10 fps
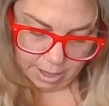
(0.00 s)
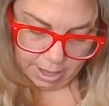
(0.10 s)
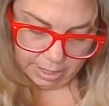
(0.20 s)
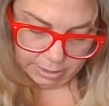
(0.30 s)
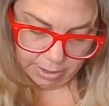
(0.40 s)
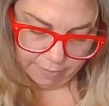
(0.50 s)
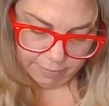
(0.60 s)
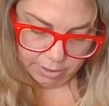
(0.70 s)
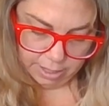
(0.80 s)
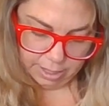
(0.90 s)
Okay, so
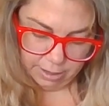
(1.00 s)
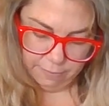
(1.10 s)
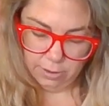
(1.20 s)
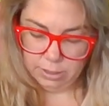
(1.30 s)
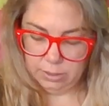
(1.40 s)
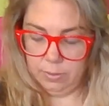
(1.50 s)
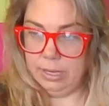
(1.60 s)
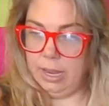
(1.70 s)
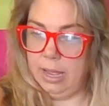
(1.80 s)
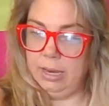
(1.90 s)
after you get your first
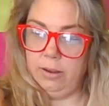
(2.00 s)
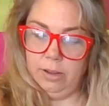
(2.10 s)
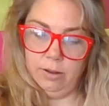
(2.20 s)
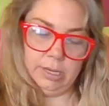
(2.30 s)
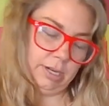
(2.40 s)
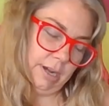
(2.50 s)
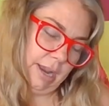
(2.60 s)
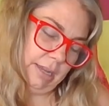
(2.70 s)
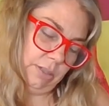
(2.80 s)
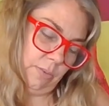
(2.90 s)
one done, you can go on to your
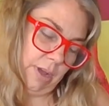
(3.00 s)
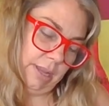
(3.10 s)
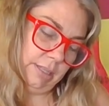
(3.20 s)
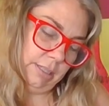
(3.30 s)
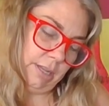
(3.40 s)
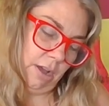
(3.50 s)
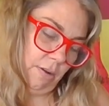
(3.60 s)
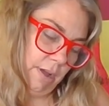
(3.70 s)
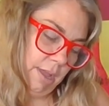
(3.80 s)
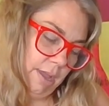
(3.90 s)
next one. So
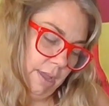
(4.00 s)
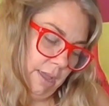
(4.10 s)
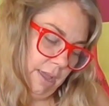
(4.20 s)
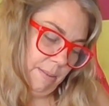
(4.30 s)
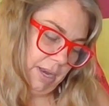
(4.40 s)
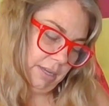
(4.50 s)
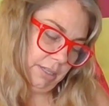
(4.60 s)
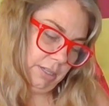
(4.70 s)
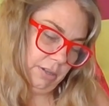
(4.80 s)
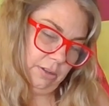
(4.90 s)
I'm going
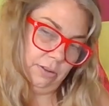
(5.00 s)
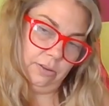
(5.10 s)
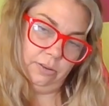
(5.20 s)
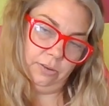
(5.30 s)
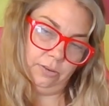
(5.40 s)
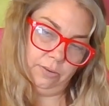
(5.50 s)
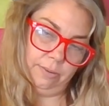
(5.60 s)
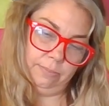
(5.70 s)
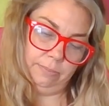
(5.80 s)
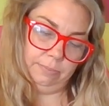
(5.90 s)
to
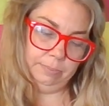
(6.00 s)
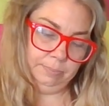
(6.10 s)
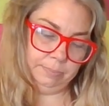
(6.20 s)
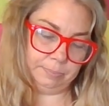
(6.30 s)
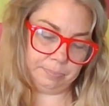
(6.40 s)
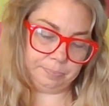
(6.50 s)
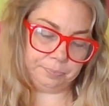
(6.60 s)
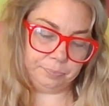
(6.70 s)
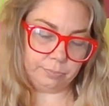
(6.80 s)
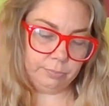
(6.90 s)
do,
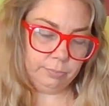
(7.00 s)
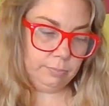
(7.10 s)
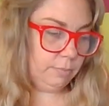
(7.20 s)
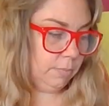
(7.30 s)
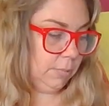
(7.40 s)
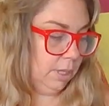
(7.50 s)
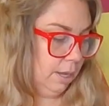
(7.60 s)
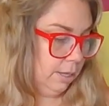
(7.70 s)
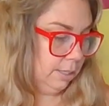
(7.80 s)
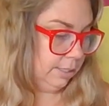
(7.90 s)

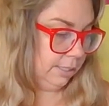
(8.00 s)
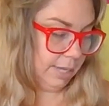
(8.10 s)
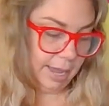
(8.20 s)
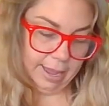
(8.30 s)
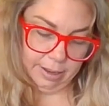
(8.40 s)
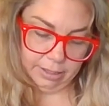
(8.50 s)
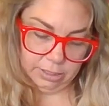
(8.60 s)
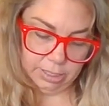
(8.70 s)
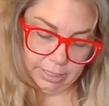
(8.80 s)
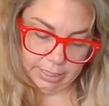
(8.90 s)
since I
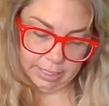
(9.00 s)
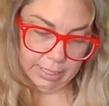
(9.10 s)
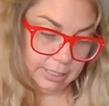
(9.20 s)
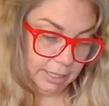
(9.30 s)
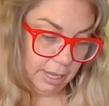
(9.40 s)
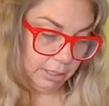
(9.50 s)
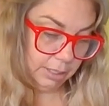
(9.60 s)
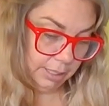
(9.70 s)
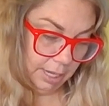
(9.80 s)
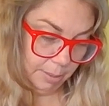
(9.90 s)
just did this
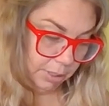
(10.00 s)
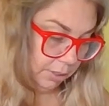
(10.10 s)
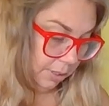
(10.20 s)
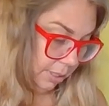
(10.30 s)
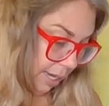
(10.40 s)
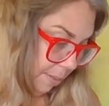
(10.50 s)
color scheme, I'll do the